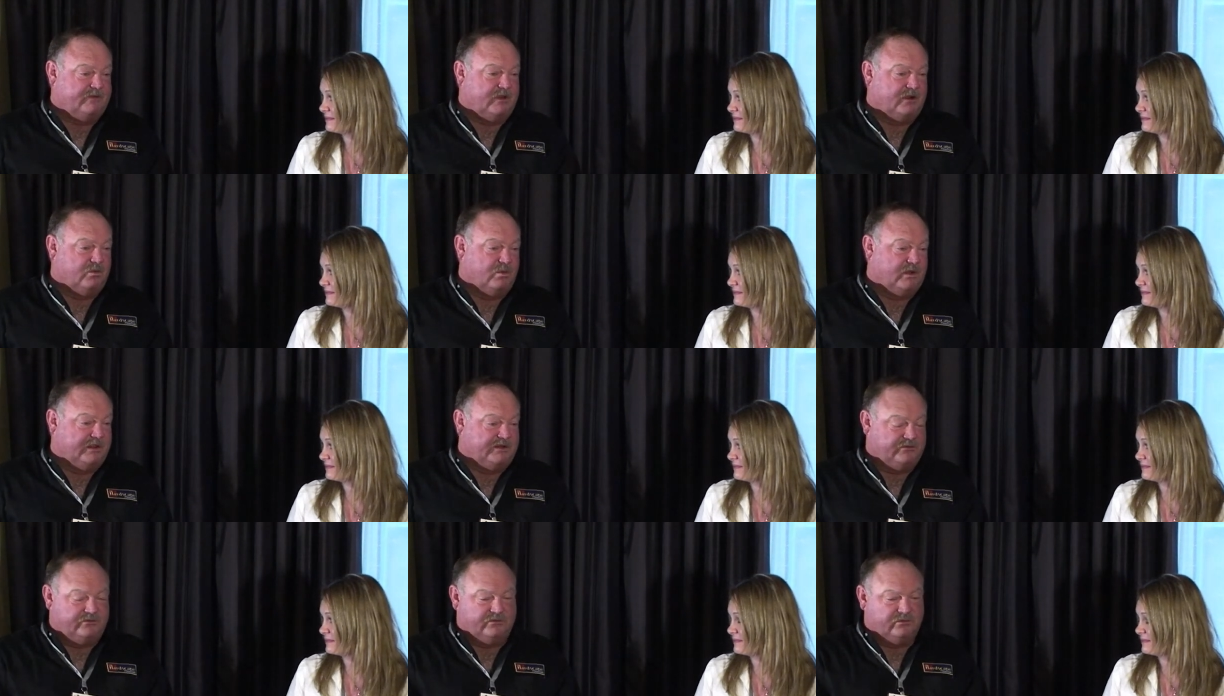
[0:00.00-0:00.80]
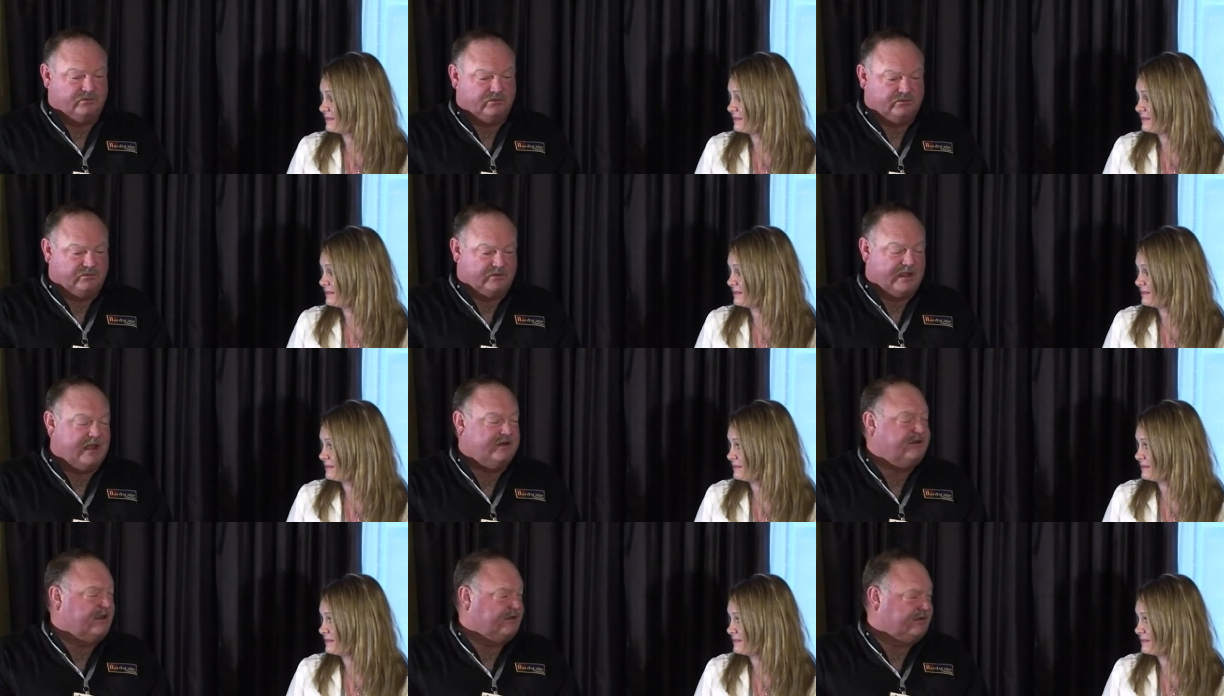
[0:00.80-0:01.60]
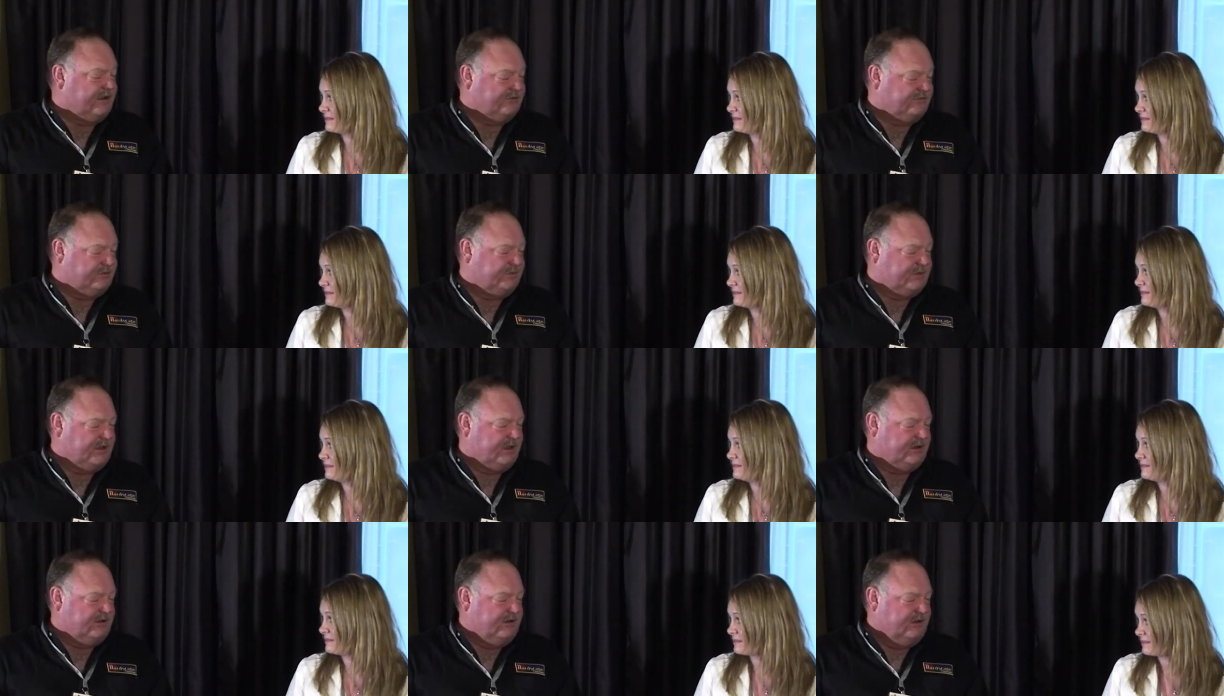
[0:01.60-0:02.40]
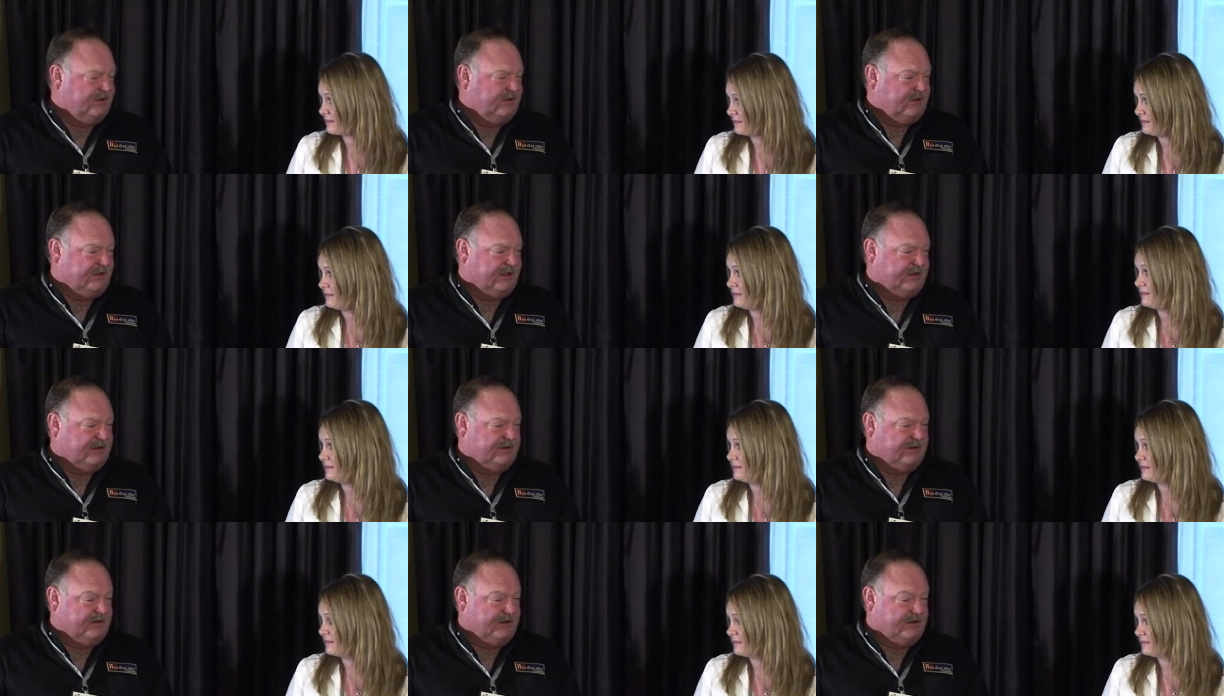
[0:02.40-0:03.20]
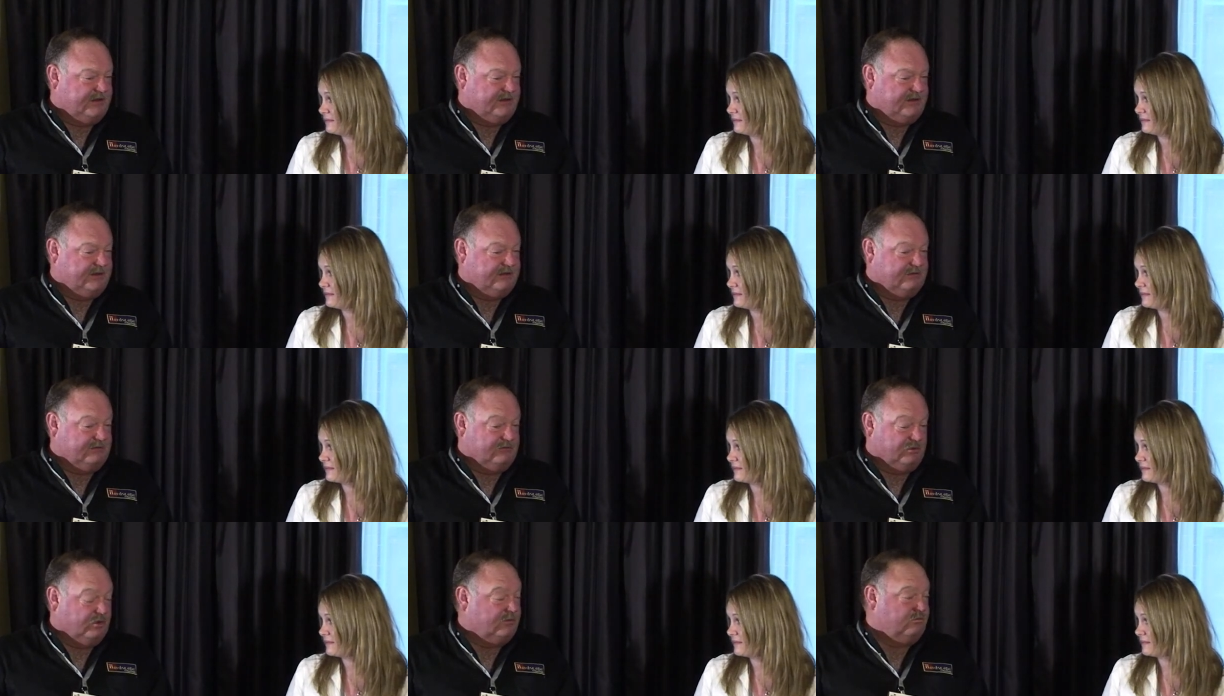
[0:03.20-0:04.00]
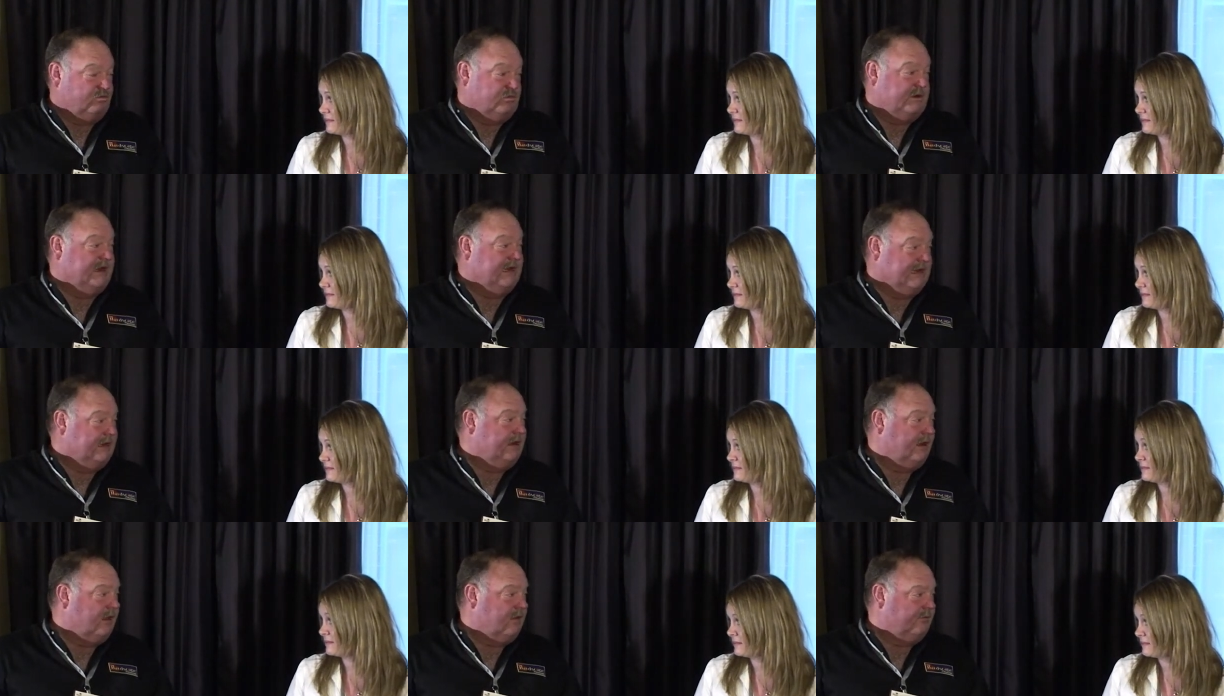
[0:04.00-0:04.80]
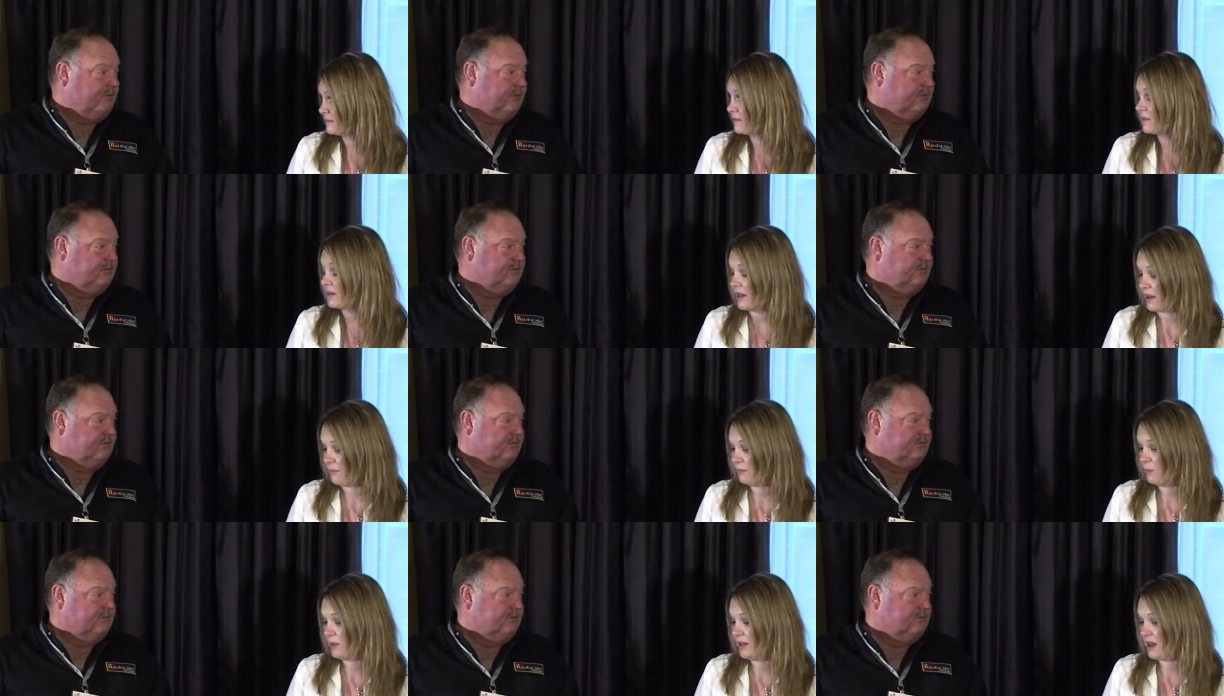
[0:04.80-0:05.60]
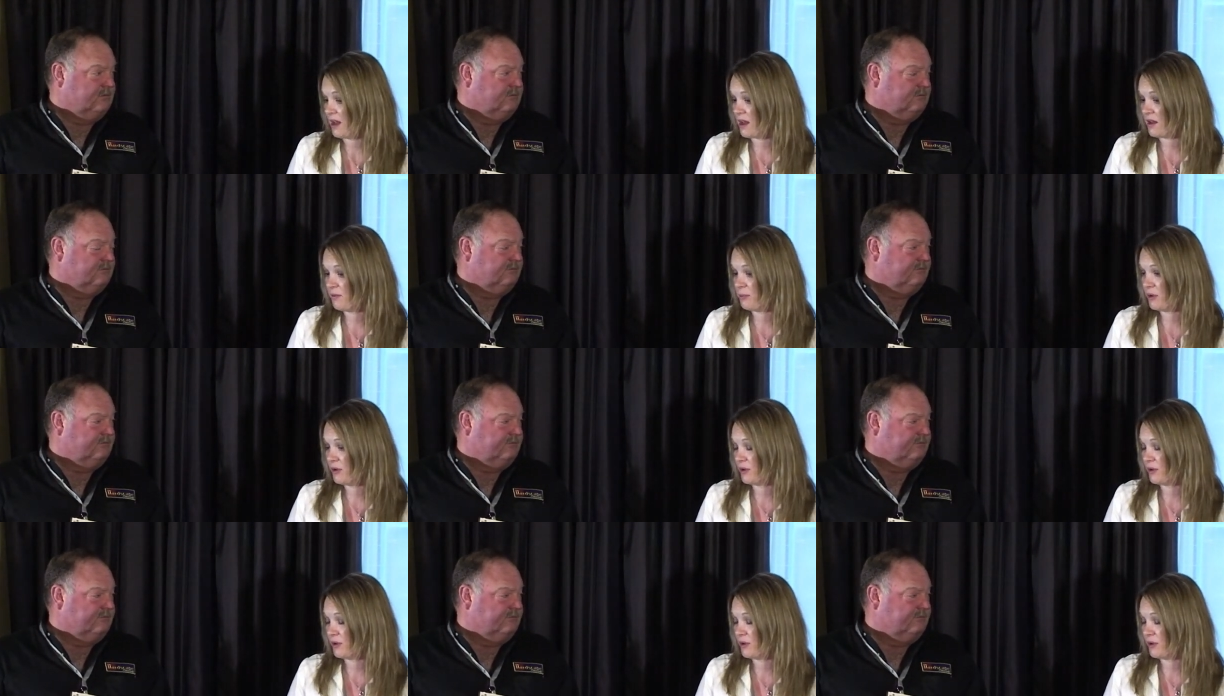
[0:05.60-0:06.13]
Speaker 1: are willing to contact ICPI and look when they need help.
Speaker 2: Yeah, we have